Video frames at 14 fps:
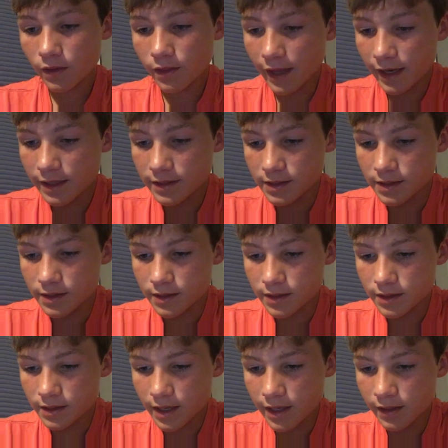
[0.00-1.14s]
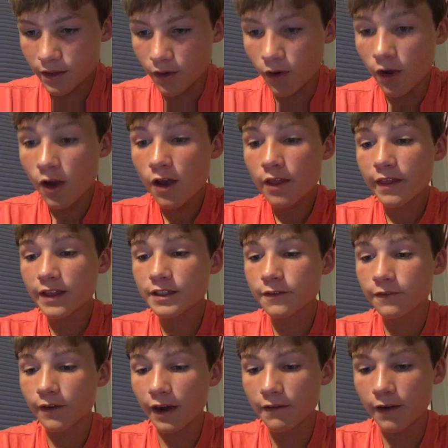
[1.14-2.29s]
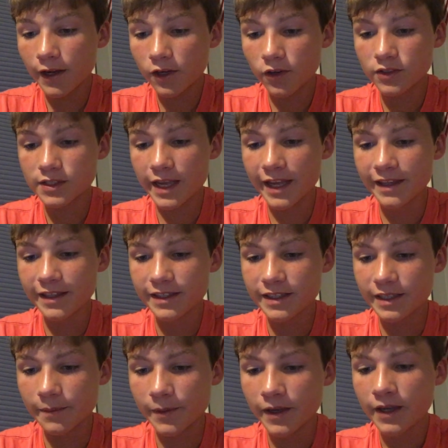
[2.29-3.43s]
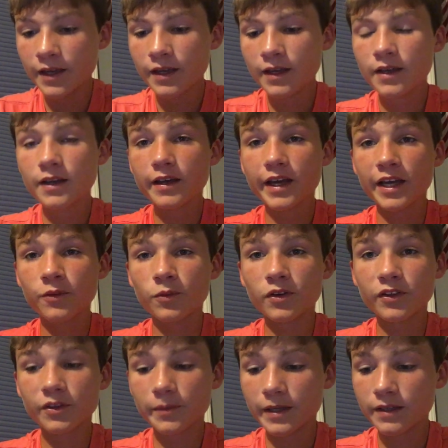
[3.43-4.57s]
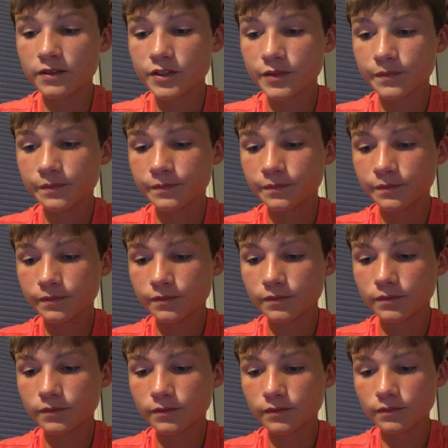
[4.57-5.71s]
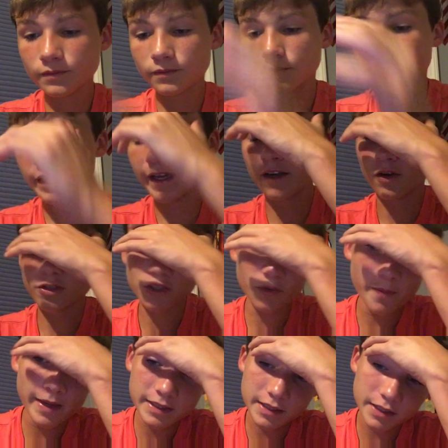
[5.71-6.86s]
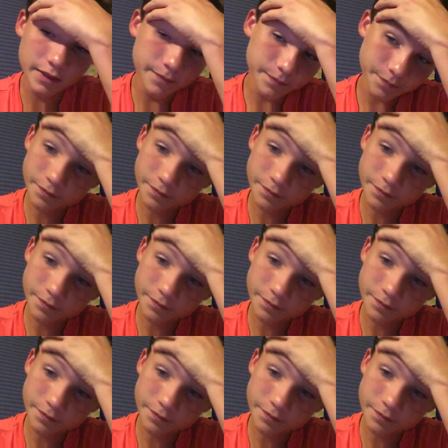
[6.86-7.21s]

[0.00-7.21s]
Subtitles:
That is insane, though. That's 5 icons in the team and 1 on the bench. And also Messi.